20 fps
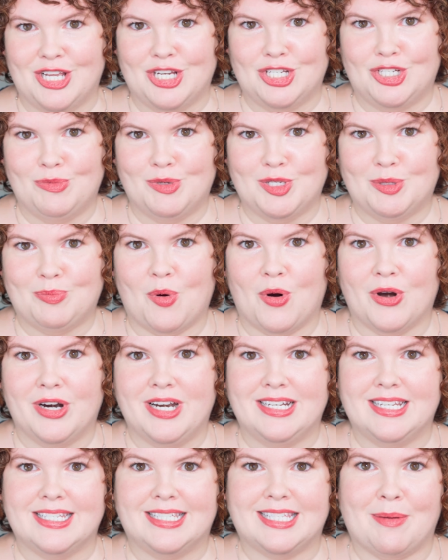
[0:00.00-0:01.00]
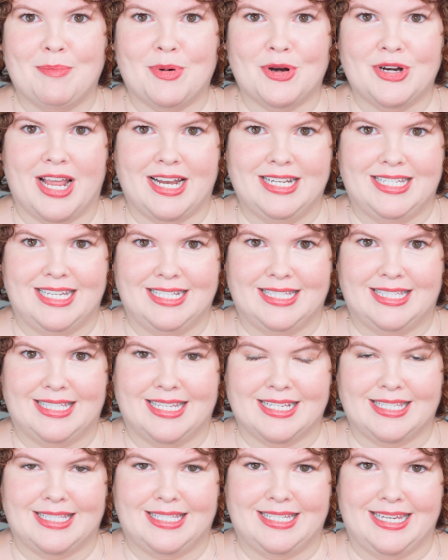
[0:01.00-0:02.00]
She was born in December nineteen
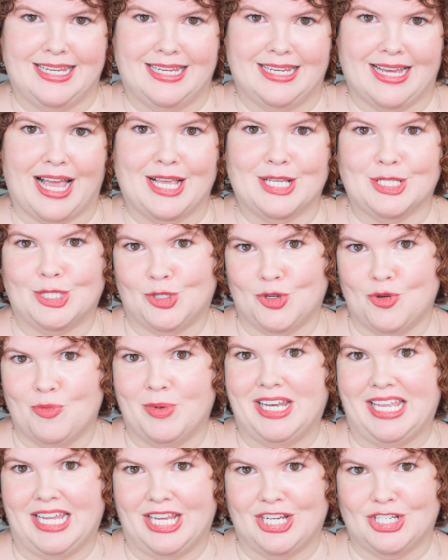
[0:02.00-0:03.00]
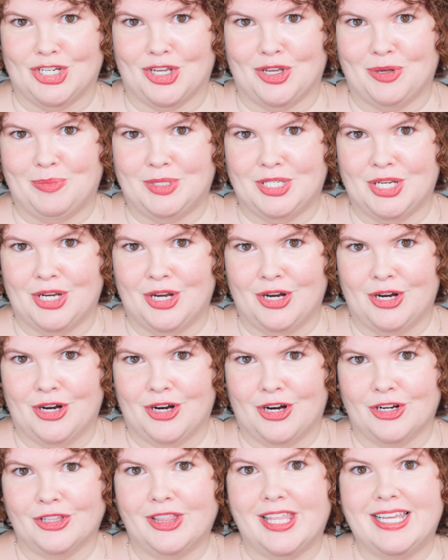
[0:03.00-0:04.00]
sixty, I assume in Egypt.
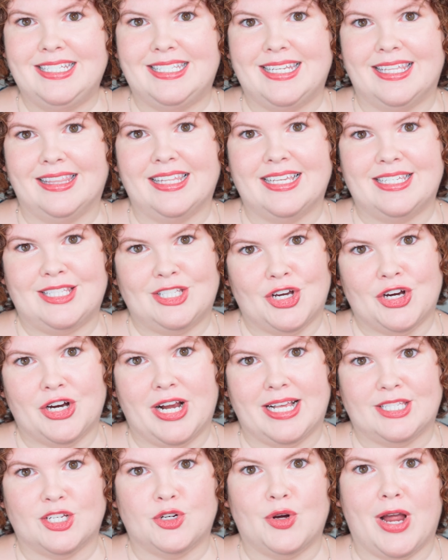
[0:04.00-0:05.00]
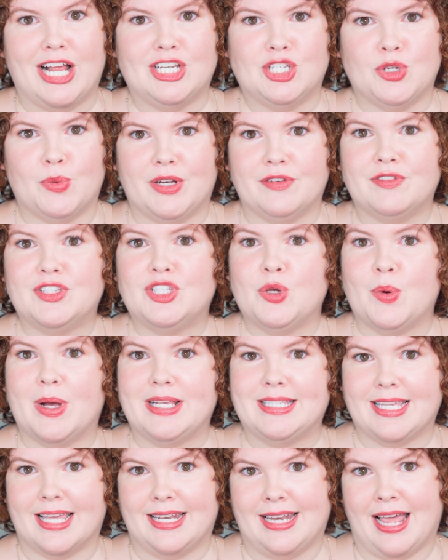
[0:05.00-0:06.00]
Her LinkedIn lists her as a graduate of
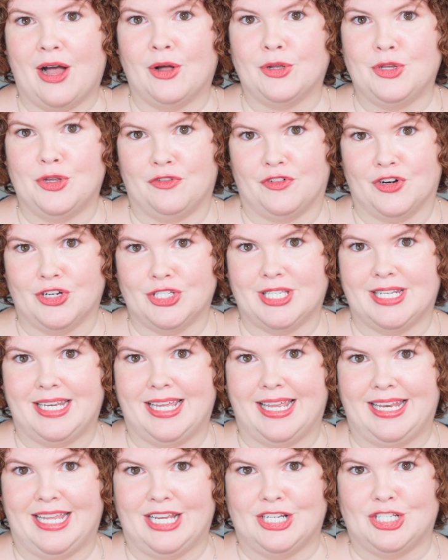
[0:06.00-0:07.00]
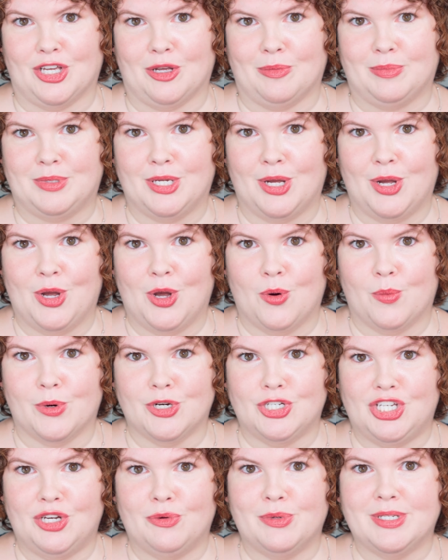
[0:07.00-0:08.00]
Suez Canal University in Egypt, where
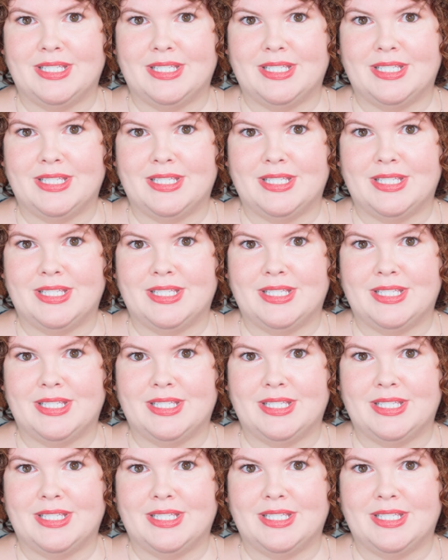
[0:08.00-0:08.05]
she